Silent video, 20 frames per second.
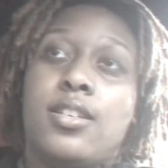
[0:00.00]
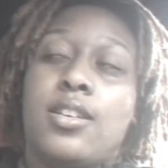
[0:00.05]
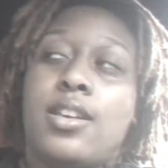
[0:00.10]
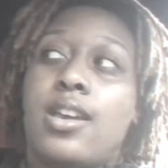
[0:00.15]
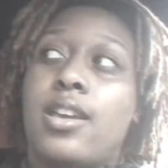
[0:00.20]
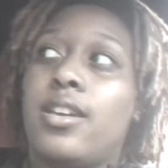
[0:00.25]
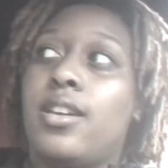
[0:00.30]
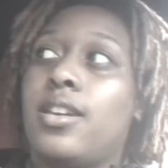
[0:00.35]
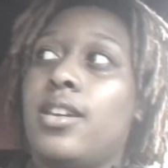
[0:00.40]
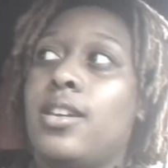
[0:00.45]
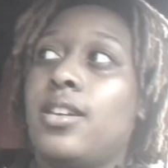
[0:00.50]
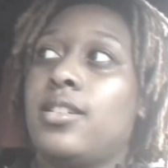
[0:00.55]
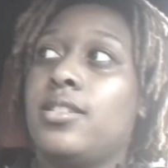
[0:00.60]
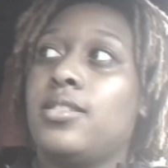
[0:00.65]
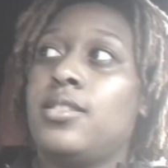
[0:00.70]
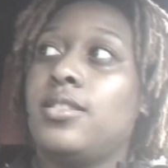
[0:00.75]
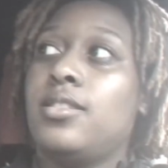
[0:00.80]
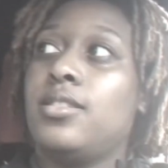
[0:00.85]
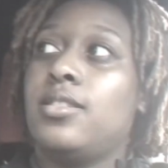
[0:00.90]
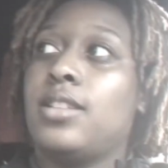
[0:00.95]

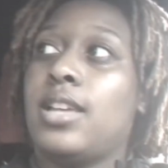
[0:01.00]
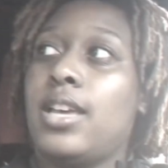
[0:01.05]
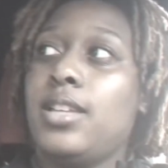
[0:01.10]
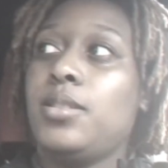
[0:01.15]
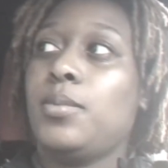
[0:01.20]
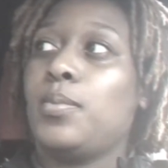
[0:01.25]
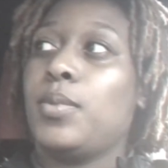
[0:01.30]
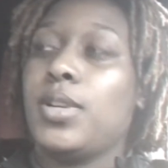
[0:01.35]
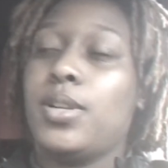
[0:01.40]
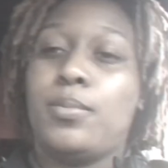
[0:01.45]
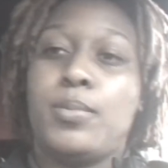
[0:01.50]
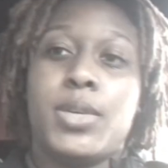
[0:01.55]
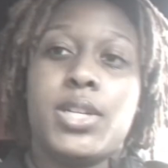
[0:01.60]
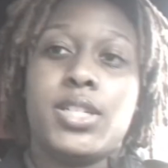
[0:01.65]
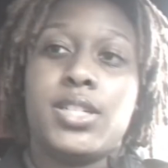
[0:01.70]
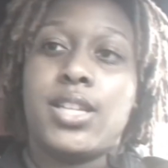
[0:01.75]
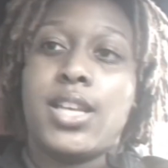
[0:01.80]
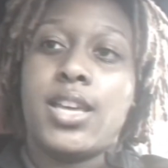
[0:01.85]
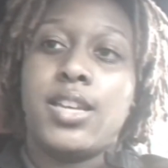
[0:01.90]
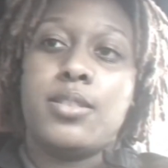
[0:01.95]
And that's pretty much
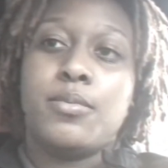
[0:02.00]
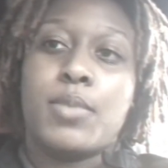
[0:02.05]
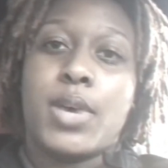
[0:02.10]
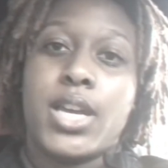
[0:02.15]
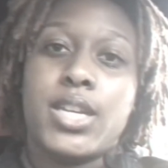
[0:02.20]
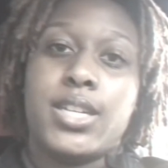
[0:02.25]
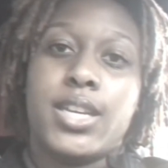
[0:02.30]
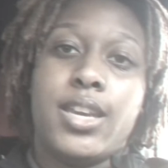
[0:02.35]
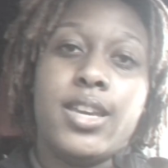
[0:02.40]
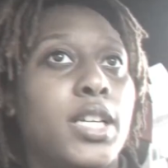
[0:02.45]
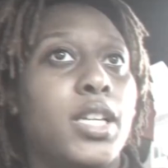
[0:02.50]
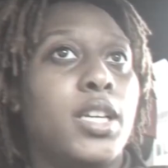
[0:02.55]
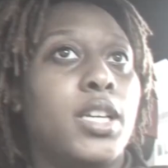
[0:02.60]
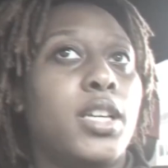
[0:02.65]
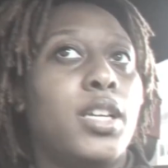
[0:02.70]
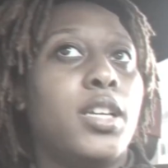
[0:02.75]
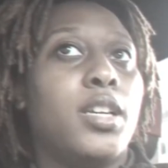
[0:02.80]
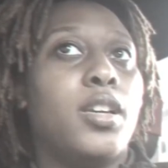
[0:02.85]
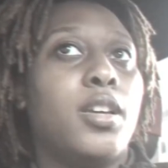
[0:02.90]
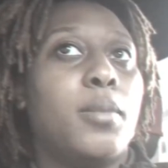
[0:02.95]
the end of my day.
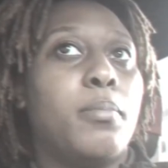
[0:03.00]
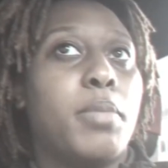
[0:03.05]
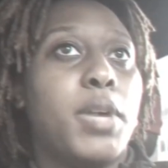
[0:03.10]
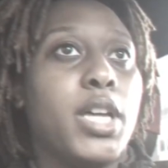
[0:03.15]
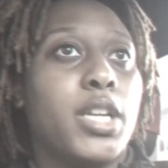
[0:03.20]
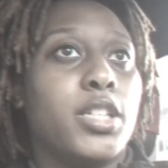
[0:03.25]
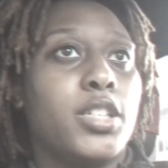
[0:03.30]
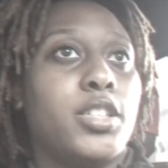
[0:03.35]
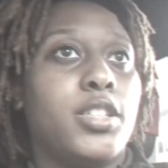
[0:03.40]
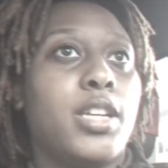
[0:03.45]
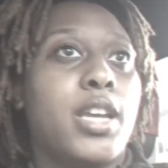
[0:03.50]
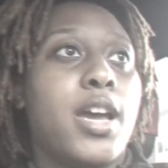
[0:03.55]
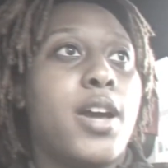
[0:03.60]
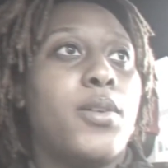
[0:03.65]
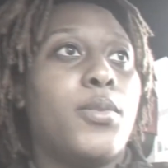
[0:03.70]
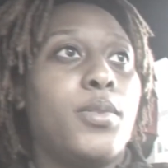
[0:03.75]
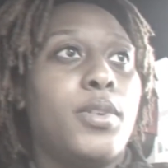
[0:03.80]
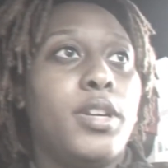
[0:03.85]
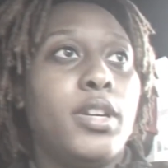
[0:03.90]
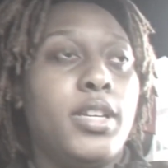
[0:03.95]
About to
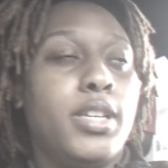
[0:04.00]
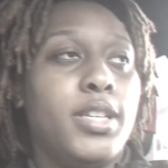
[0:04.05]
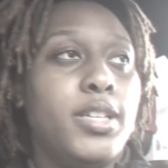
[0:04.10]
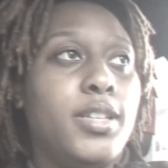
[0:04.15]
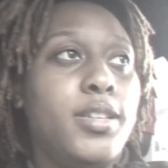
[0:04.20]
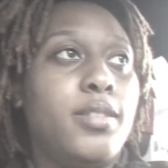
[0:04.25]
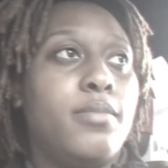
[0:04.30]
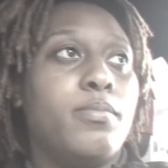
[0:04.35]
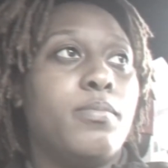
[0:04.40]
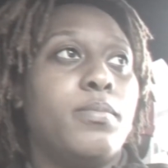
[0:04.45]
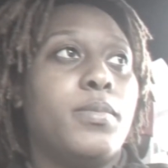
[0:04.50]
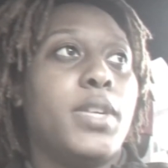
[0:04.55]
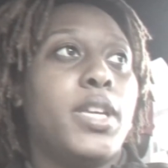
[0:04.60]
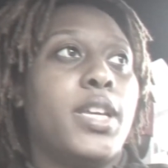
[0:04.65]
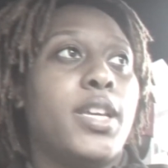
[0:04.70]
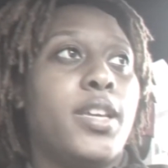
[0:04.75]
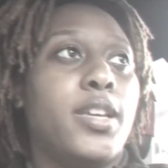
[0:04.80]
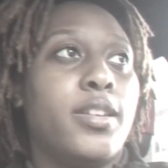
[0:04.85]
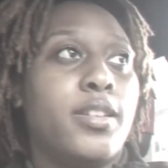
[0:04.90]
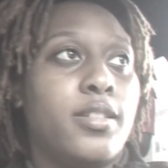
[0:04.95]
shower, eat,
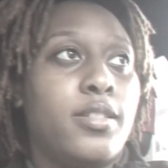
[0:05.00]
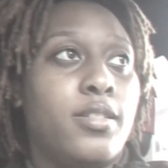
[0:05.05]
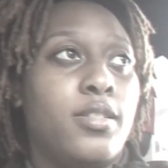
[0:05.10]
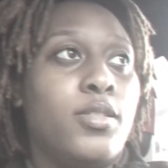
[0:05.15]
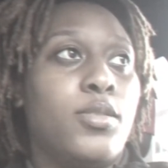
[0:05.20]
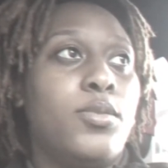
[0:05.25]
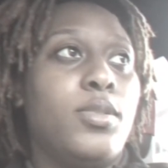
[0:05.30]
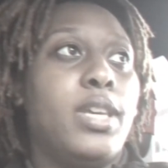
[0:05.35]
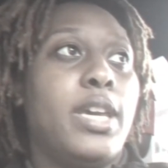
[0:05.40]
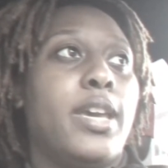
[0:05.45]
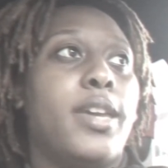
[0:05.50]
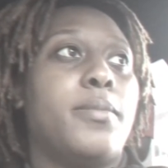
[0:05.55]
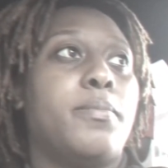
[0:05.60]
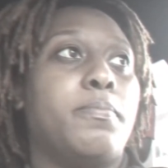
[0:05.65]
and do that.